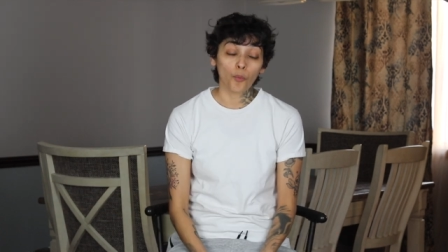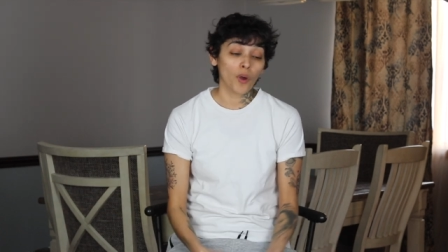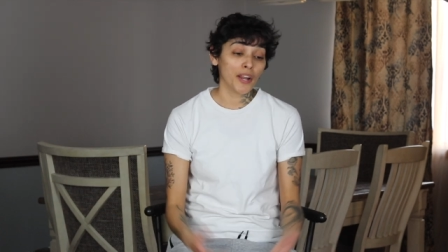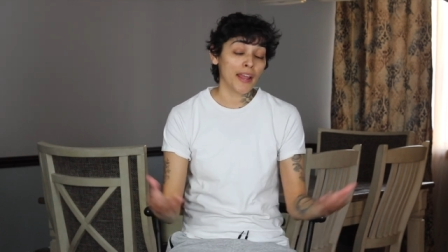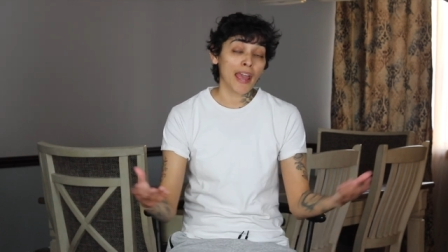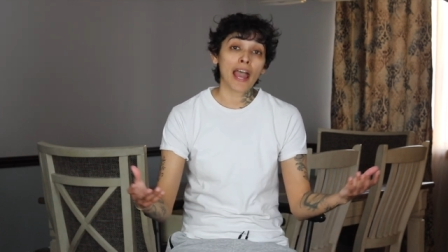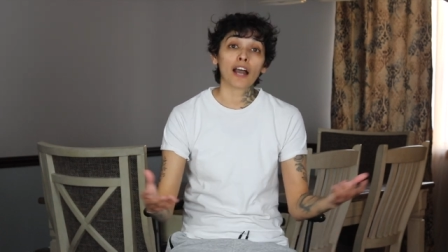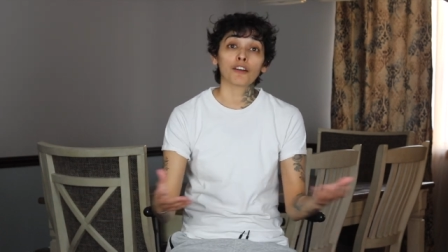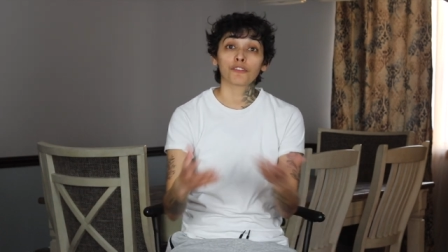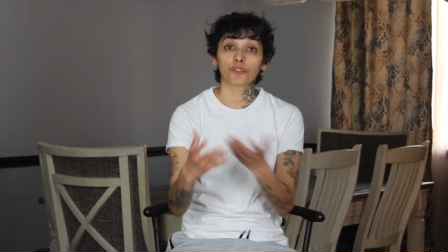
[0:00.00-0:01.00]
one and a
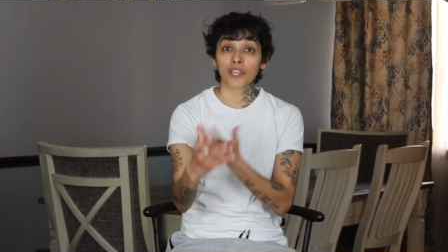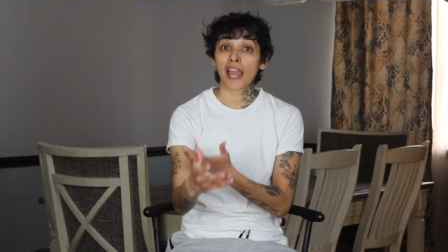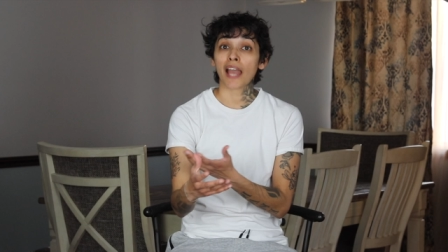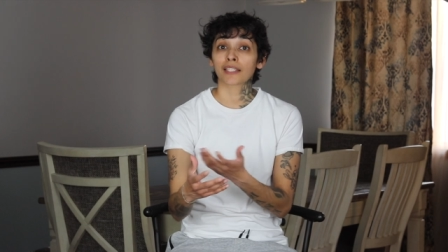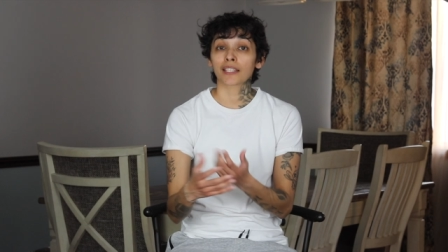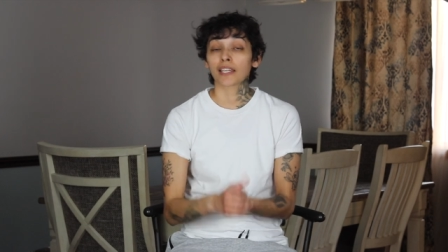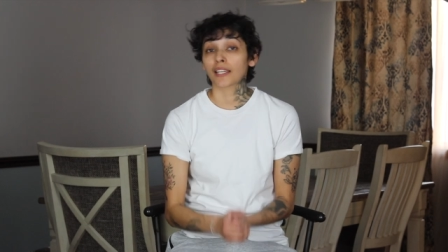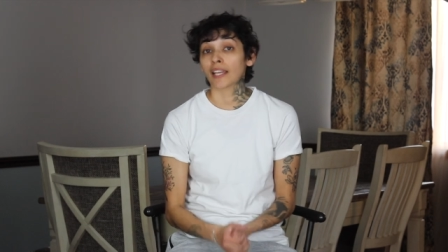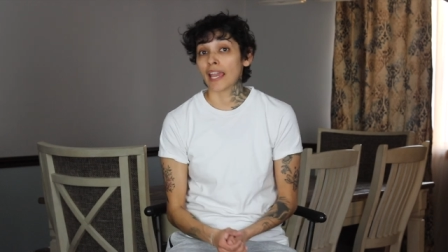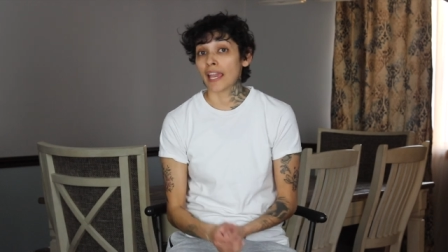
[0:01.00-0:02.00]
half
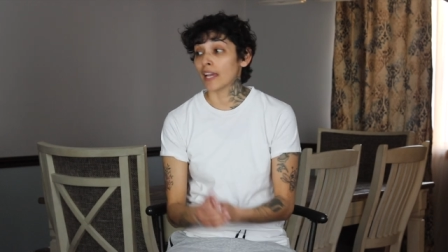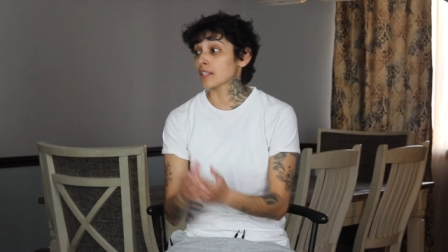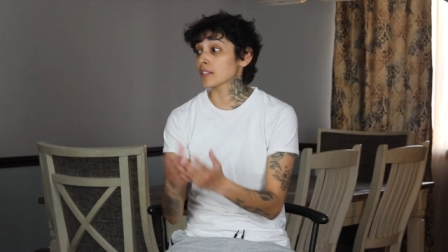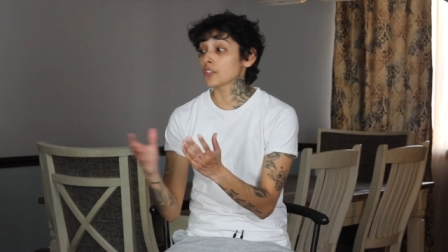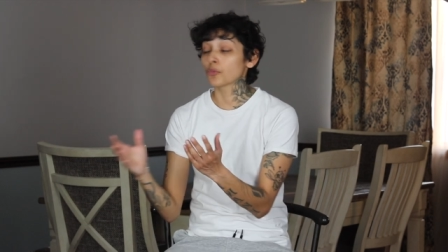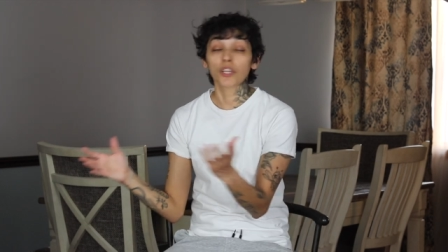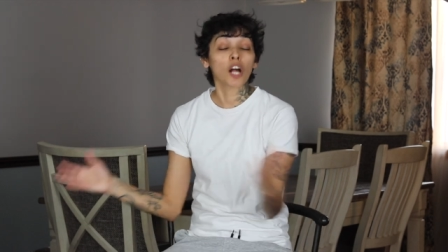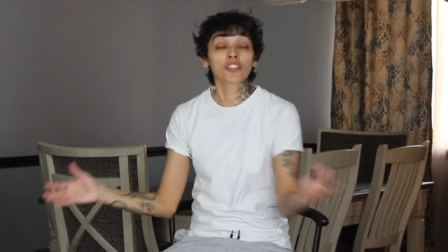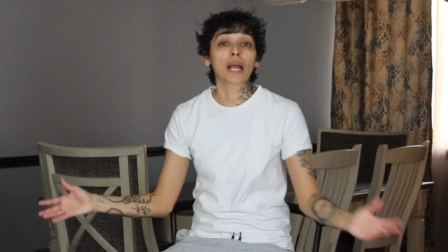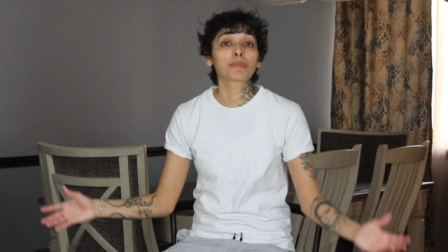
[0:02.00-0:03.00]
reacting, and doing
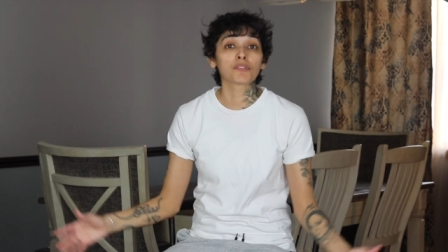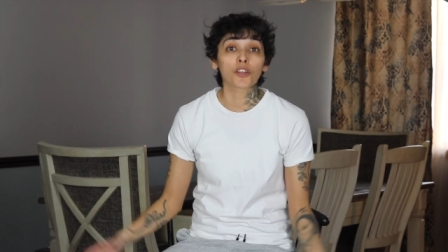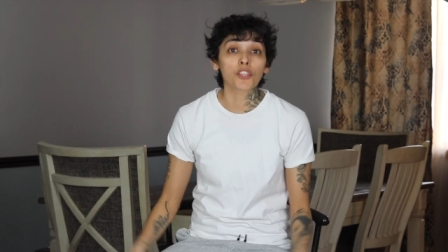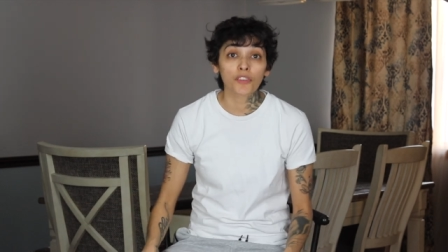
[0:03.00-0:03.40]
all types of other